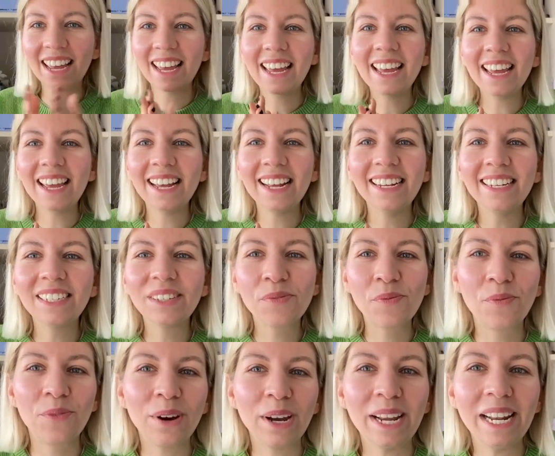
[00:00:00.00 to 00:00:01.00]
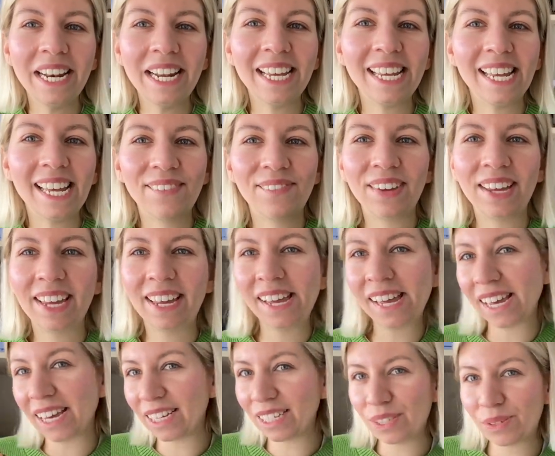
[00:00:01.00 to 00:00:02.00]
It is really
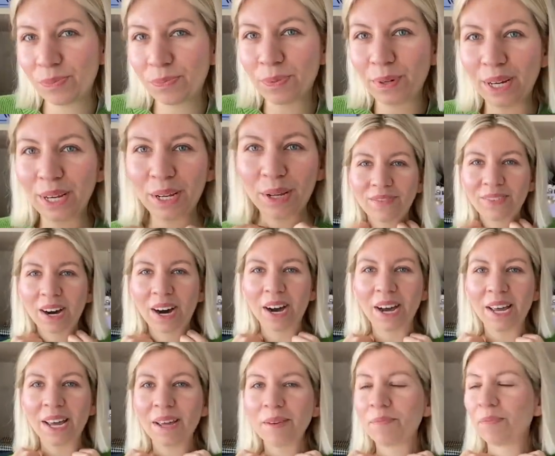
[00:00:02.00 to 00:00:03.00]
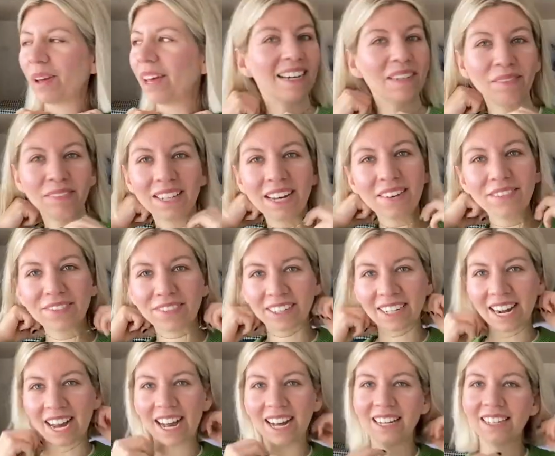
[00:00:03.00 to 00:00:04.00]
giving a spring vibe. I'm down for
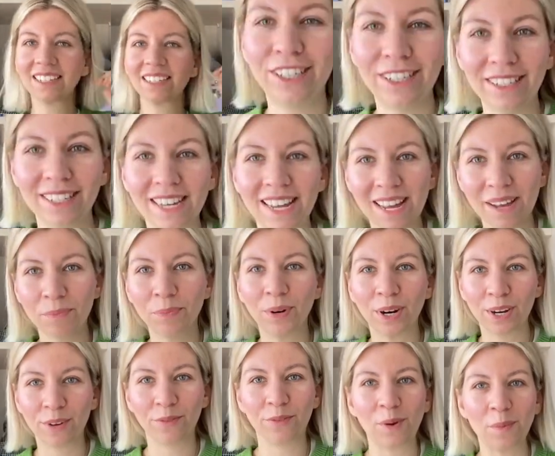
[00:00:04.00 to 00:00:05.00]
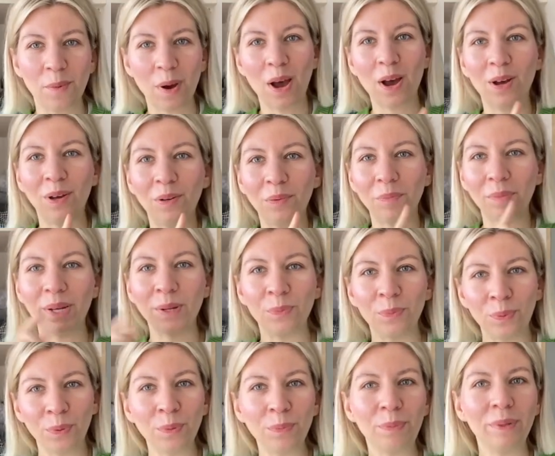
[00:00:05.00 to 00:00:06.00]
that. Since I am working from home, it
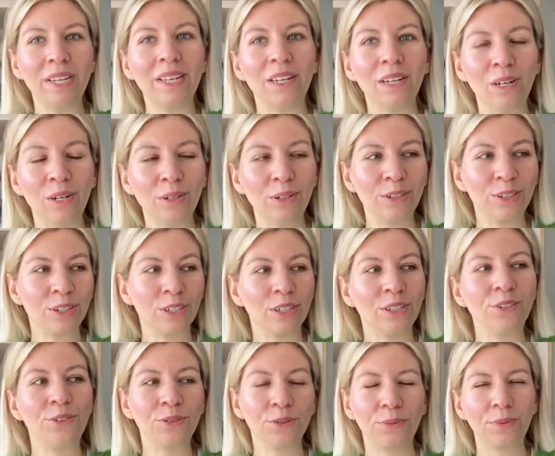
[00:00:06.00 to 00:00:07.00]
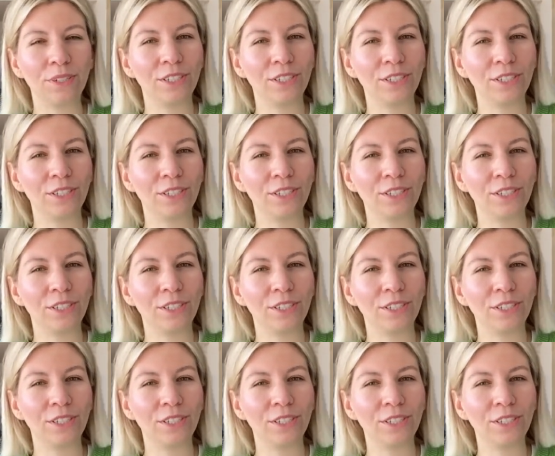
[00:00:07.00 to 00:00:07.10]
would be an illusion to wear